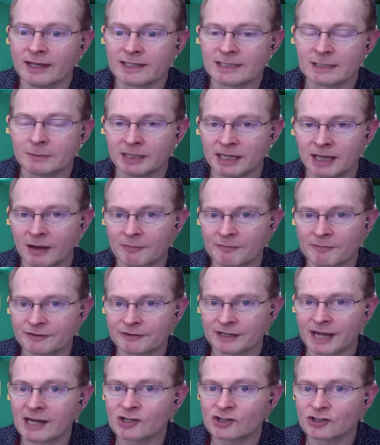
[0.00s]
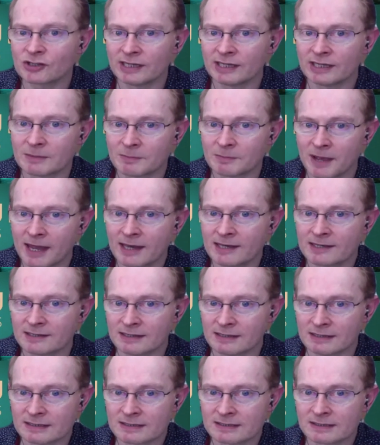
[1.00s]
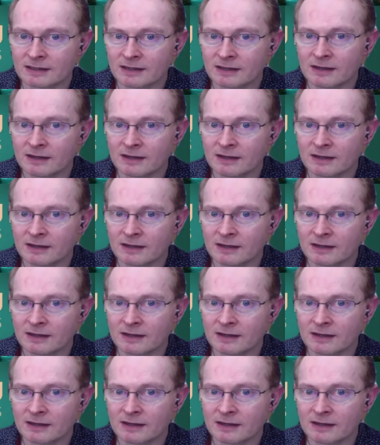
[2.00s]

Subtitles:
to become financially independent